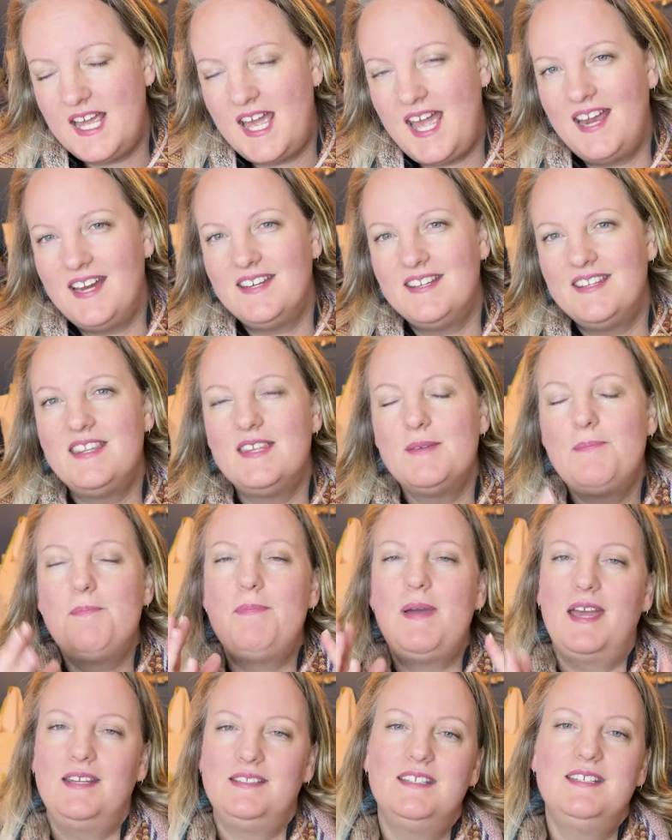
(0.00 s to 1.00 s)
and the
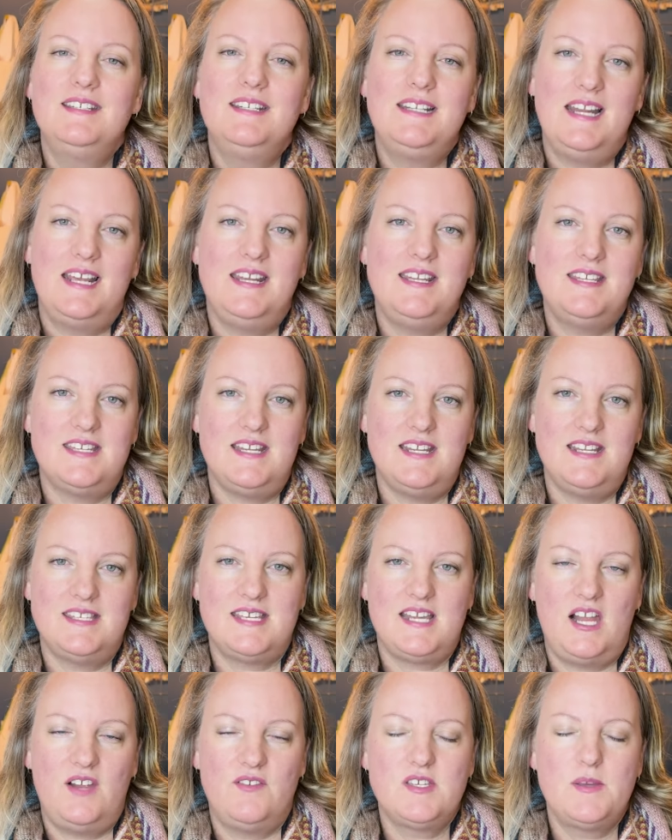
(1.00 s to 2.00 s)
pattern lends
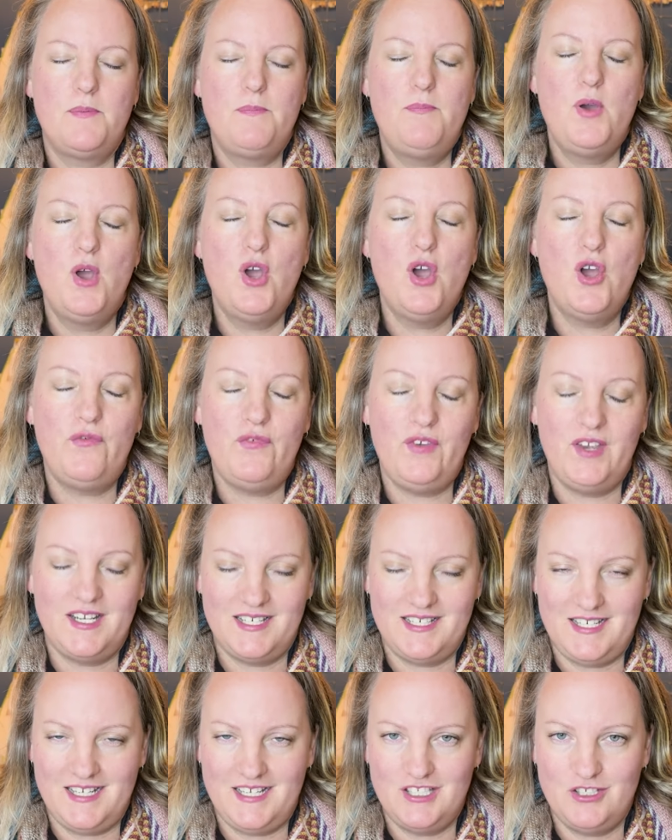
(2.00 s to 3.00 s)
itself
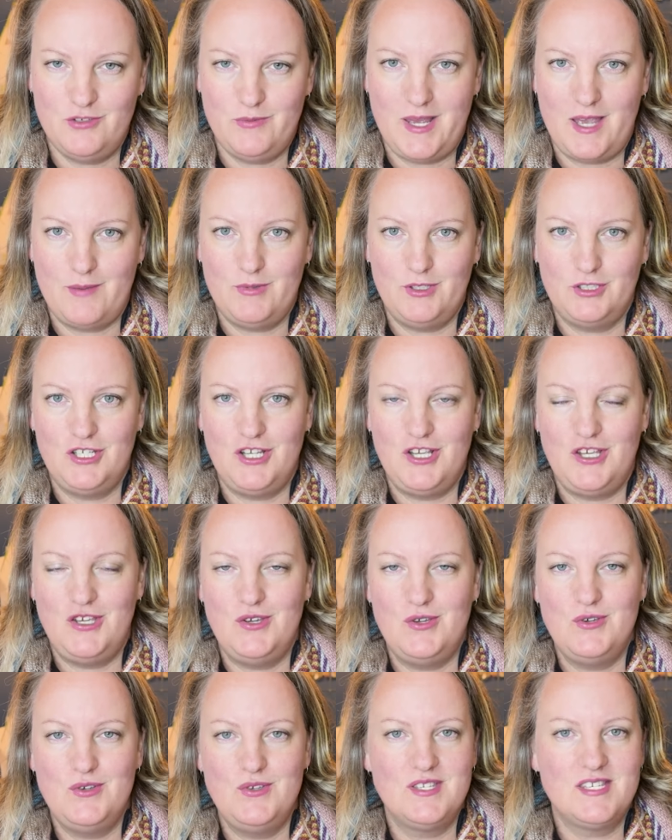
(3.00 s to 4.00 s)
perfectly to be able to
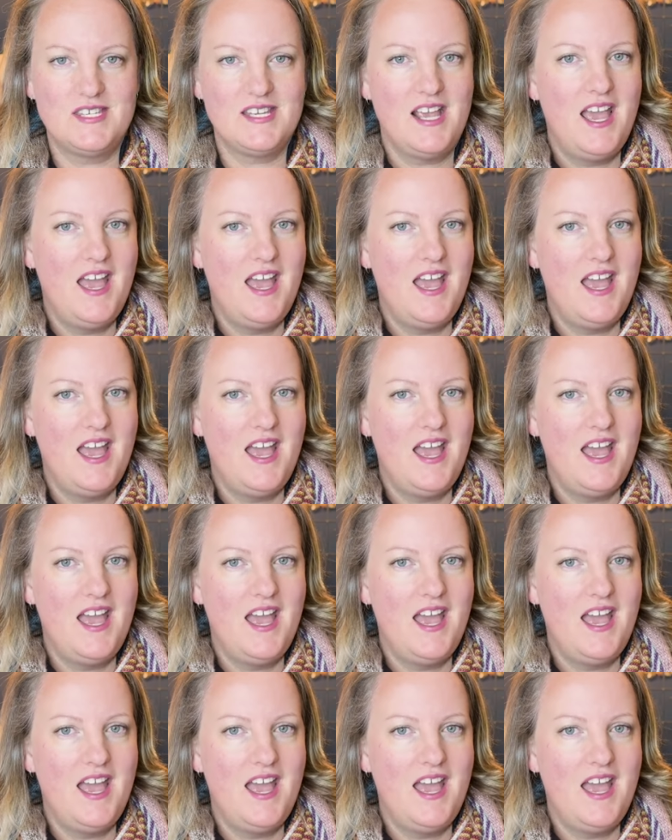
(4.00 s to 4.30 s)
use